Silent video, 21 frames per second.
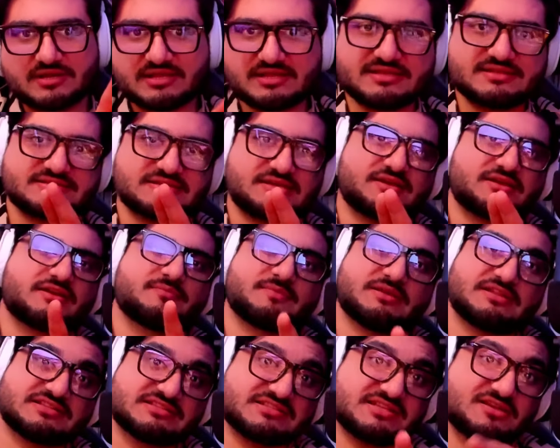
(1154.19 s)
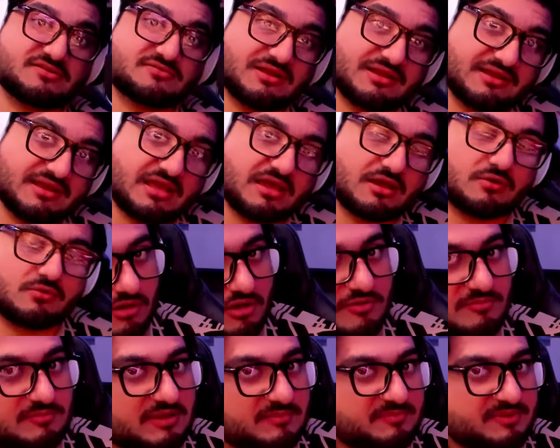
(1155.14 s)
in time and see it right now
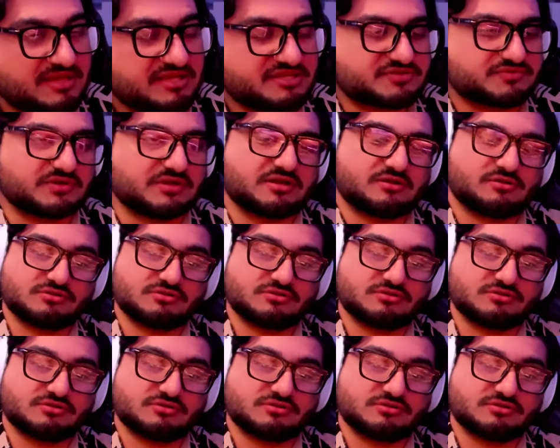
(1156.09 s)
on my Patreon.